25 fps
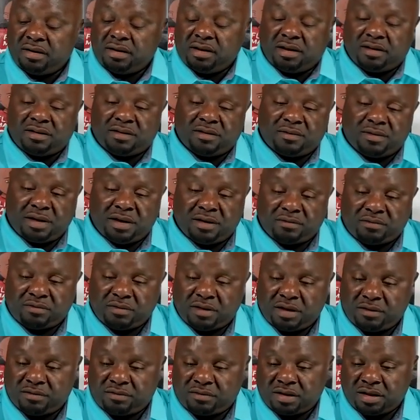if,
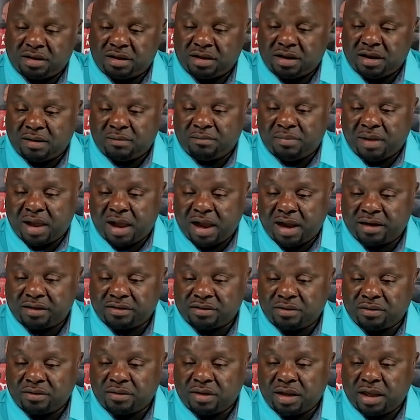if the uh, buyer
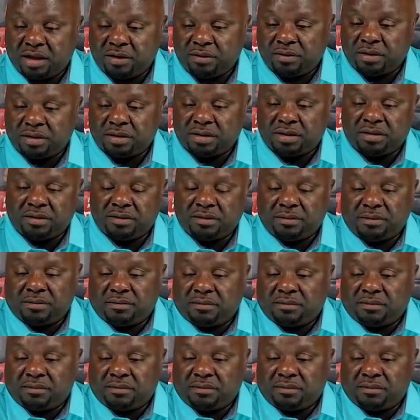is okay with it.